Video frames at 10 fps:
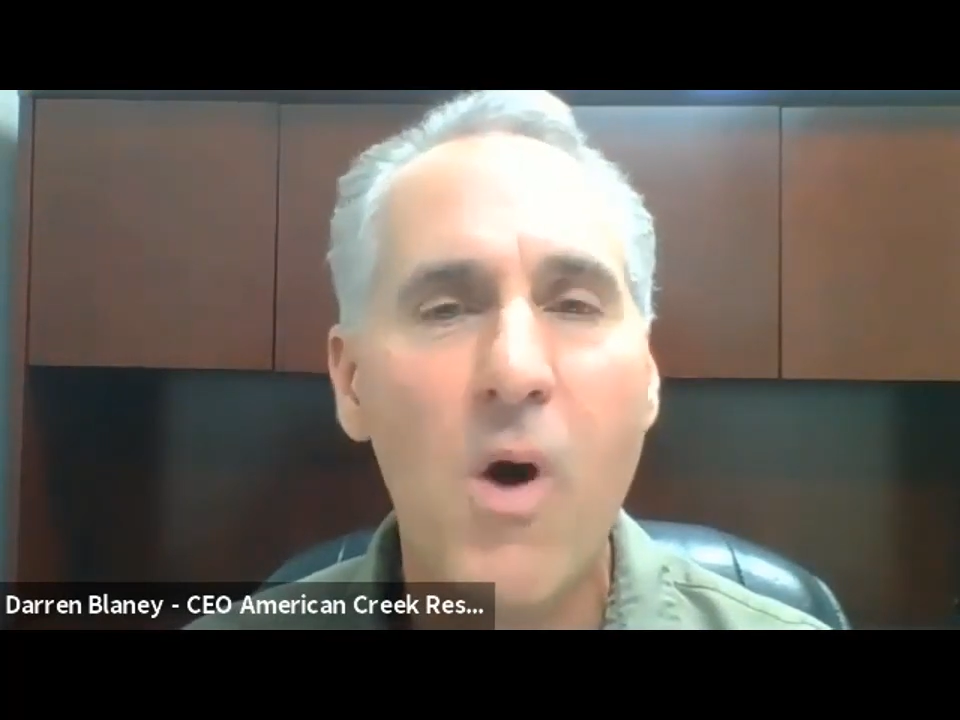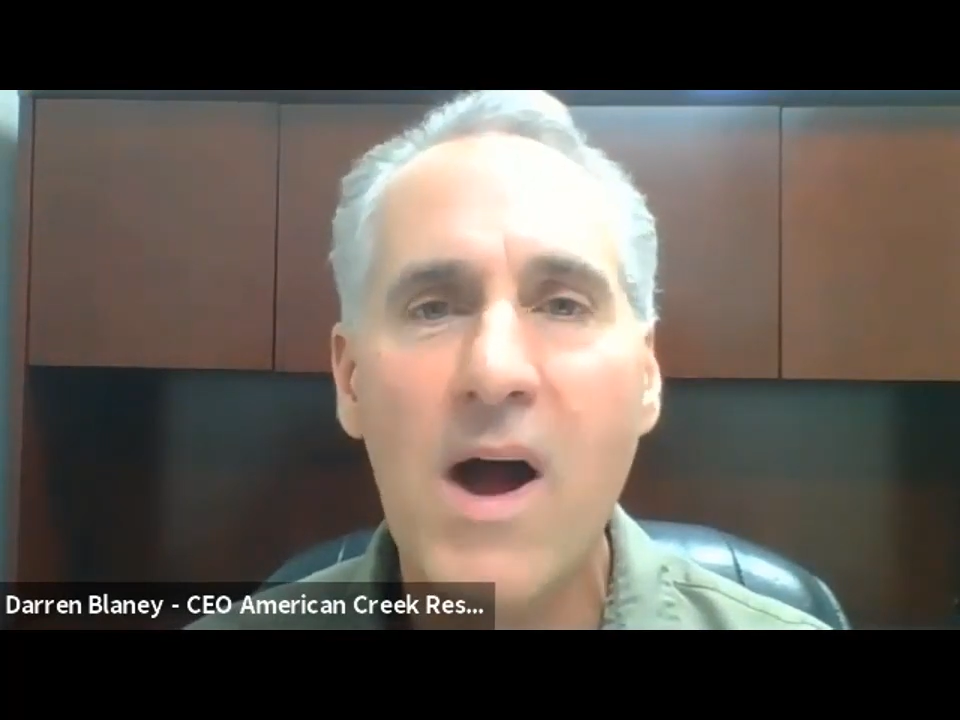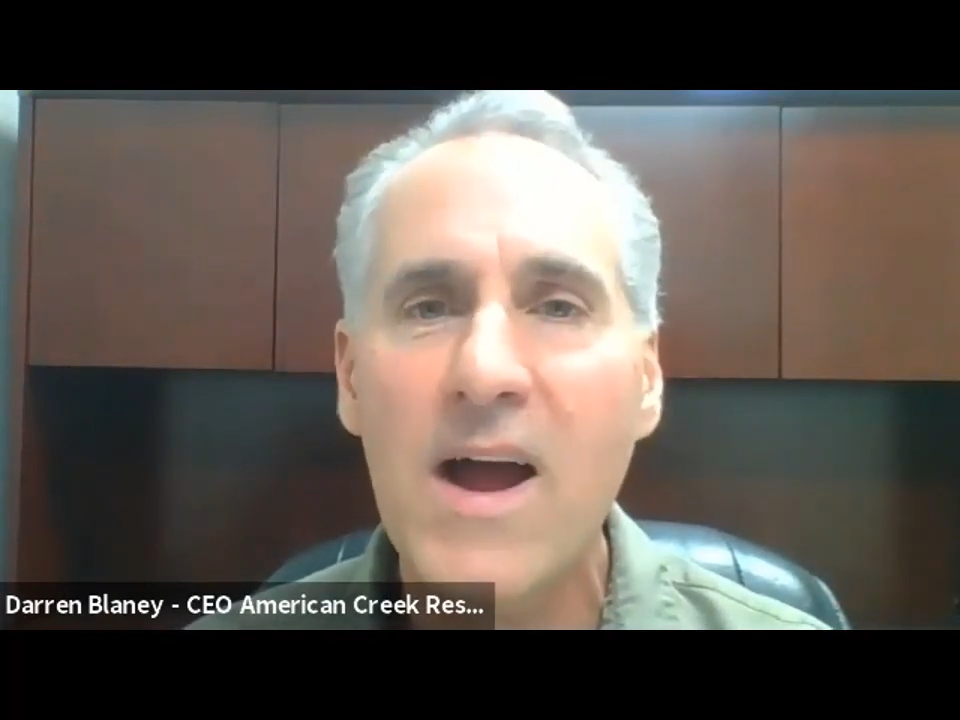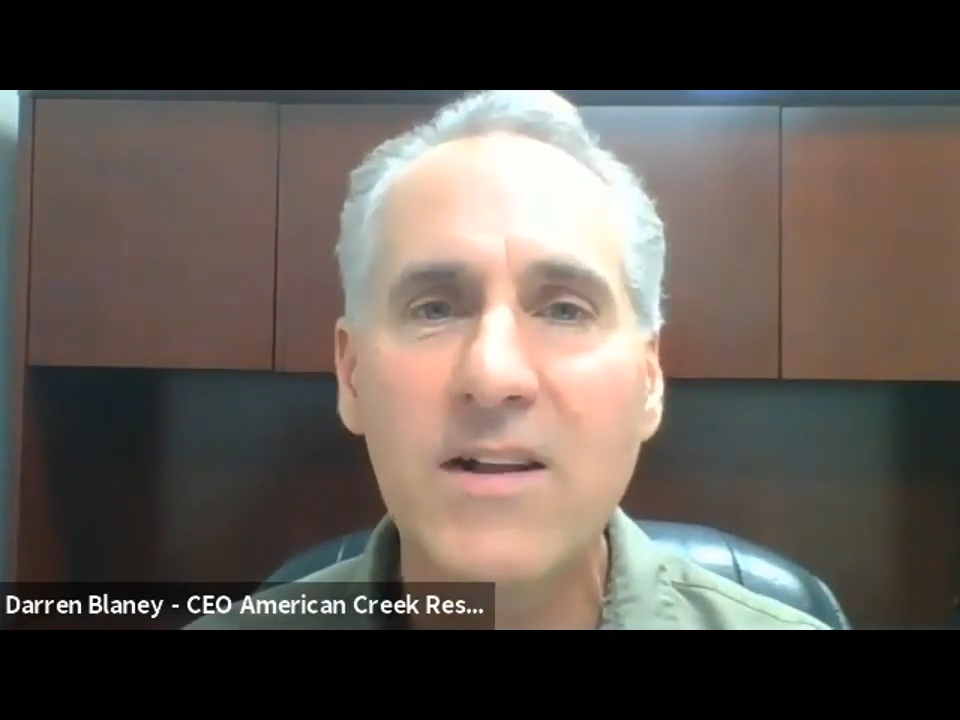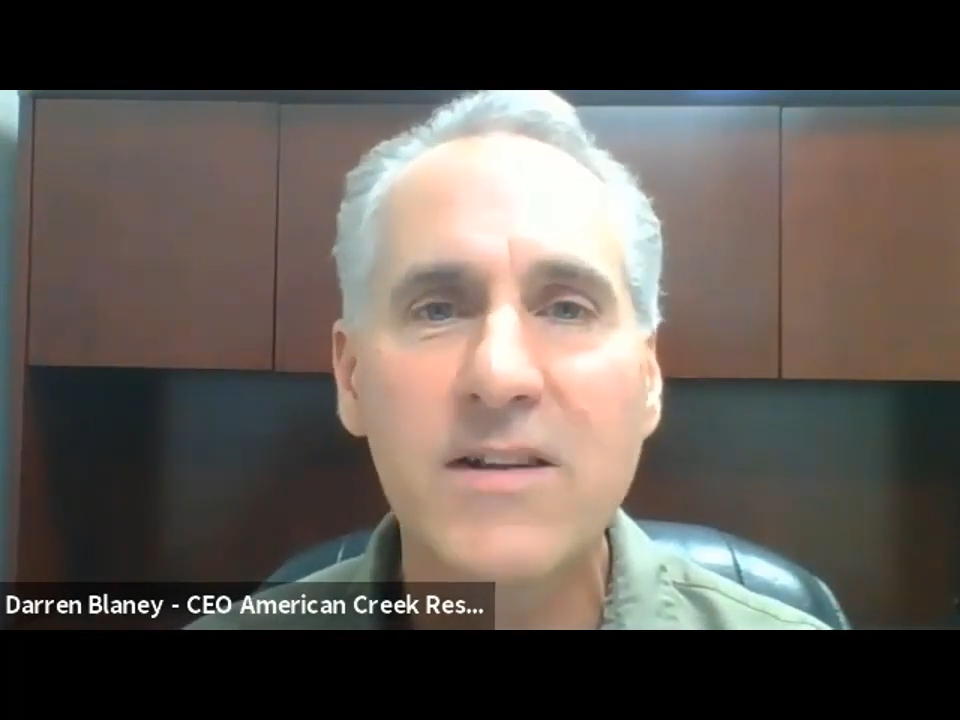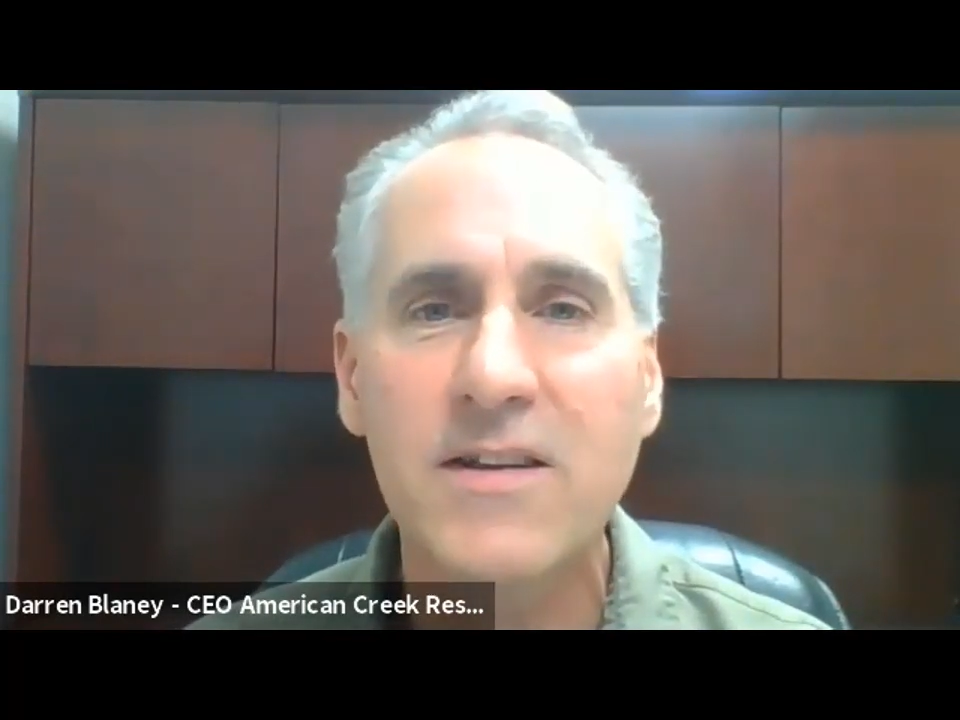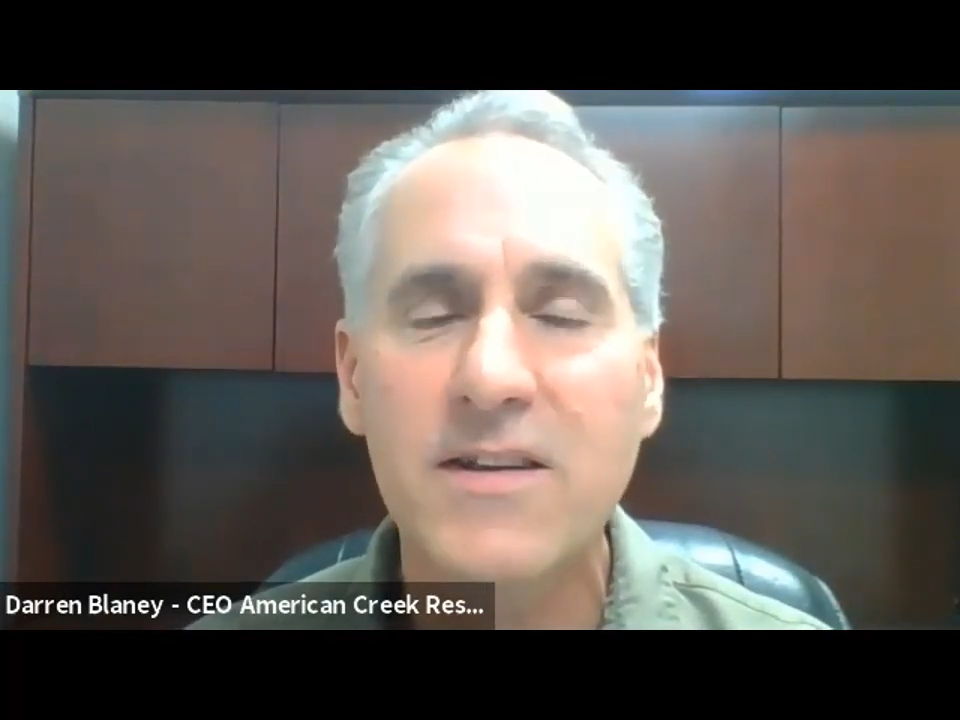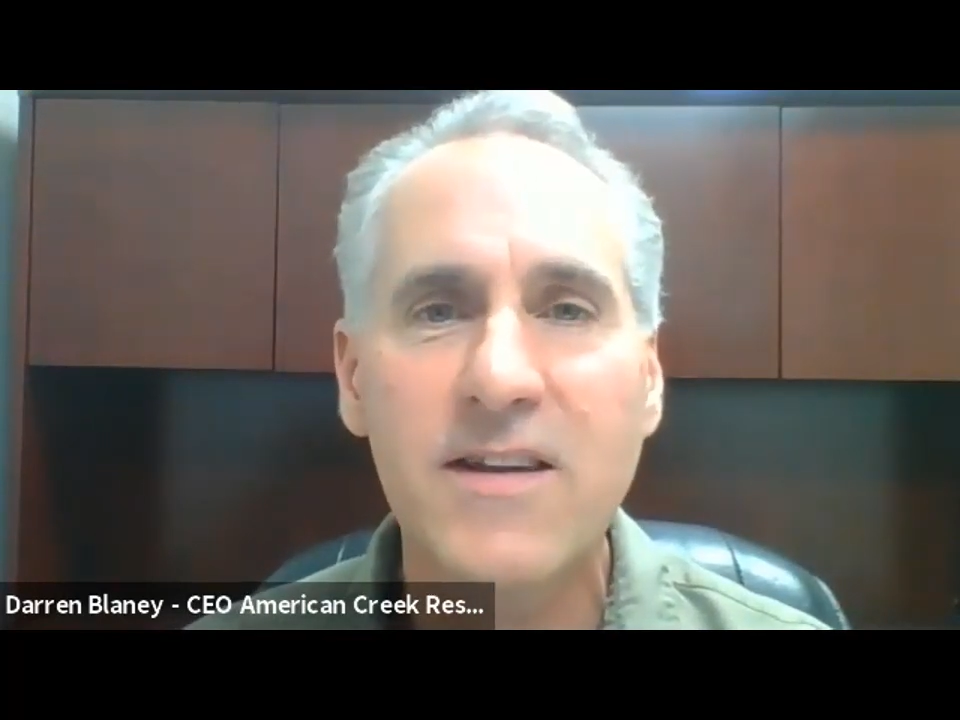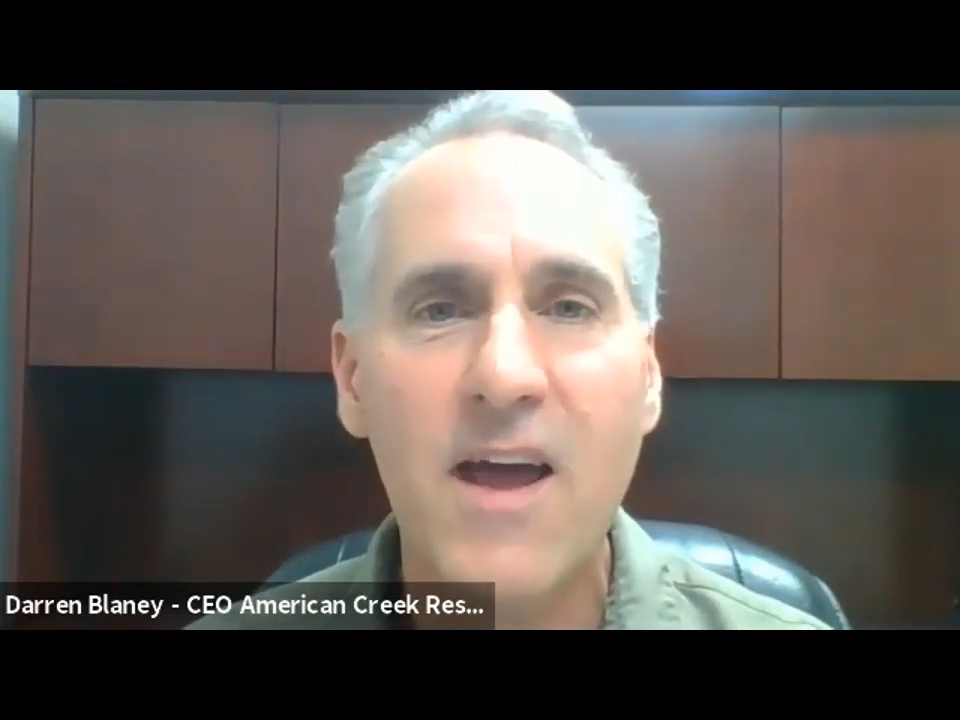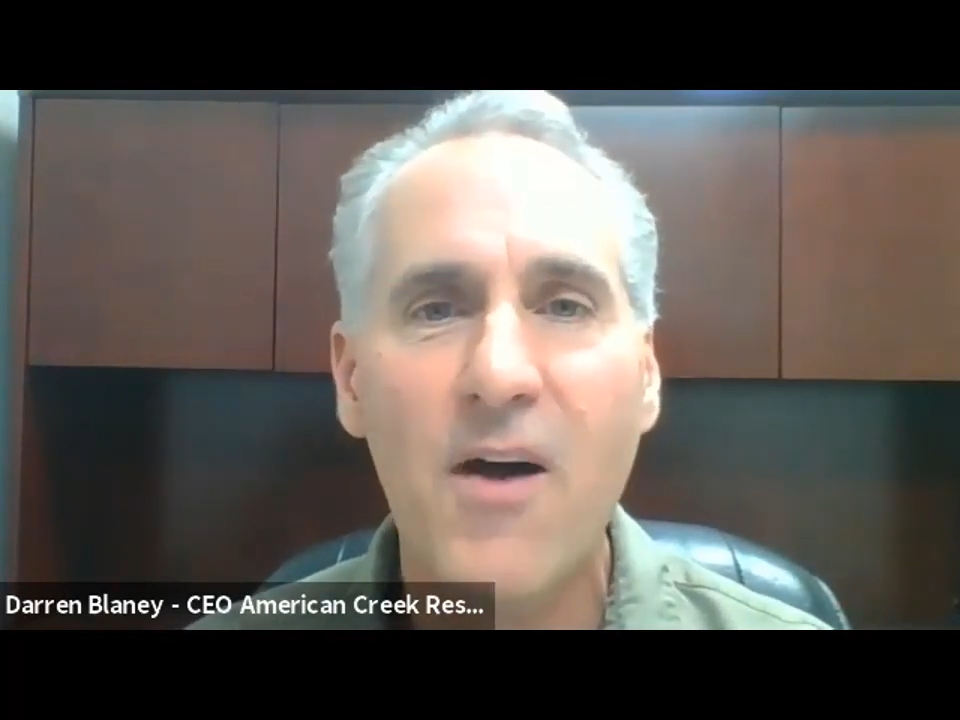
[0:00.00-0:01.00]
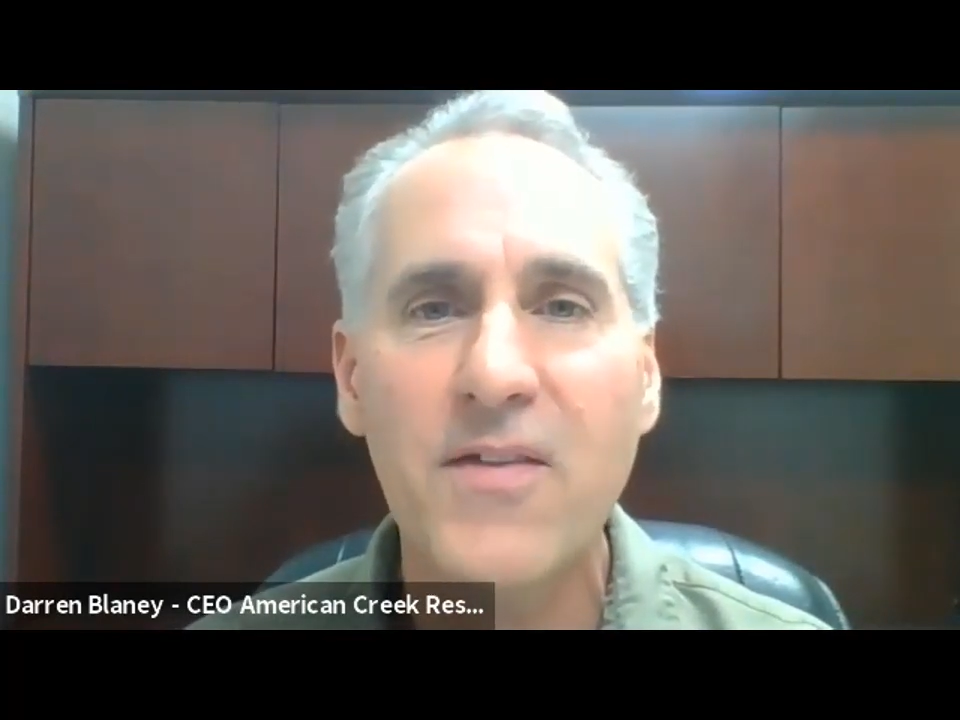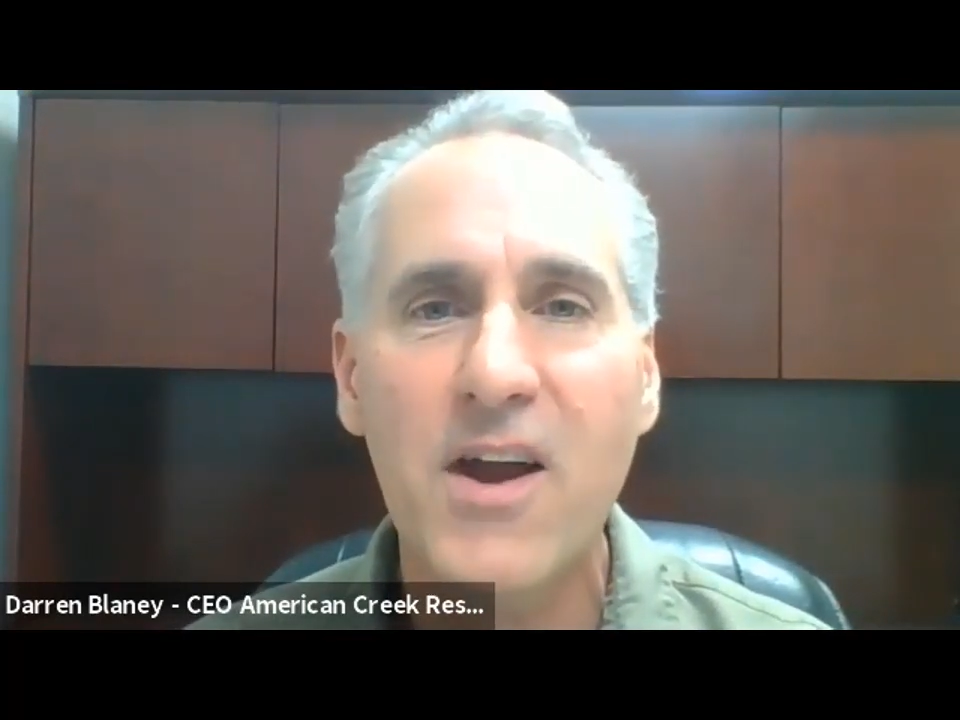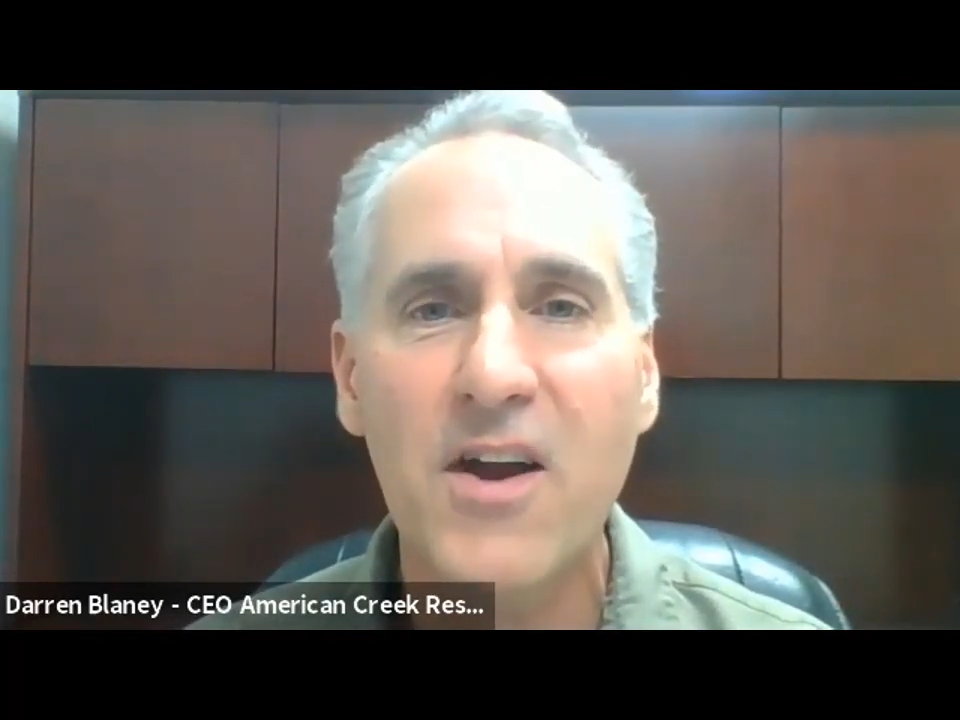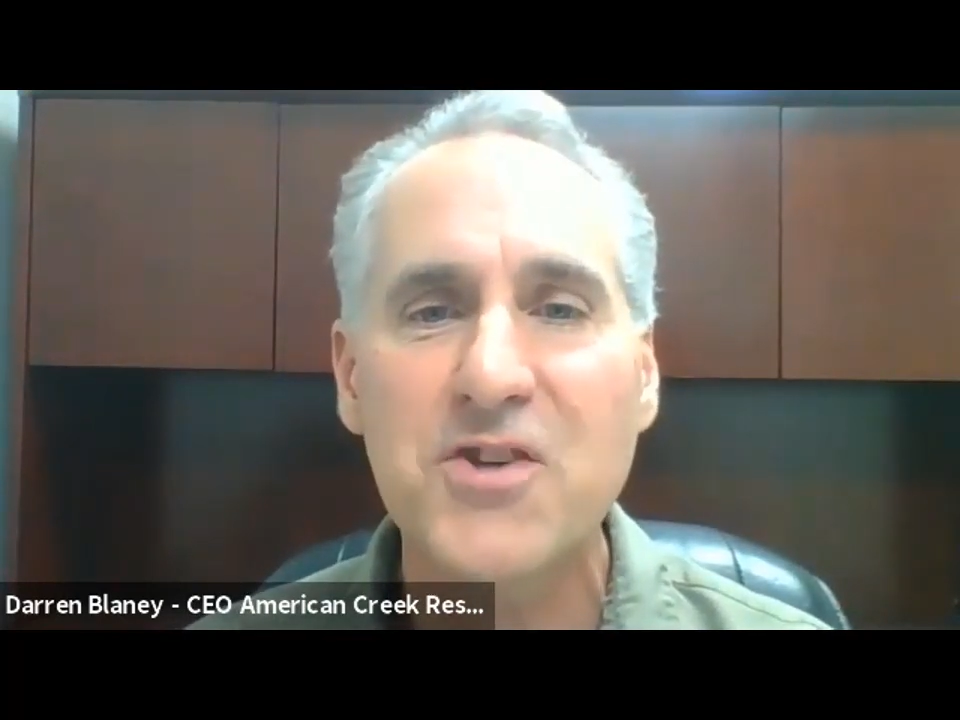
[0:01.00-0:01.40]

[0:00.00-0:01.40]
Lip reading: wild down there,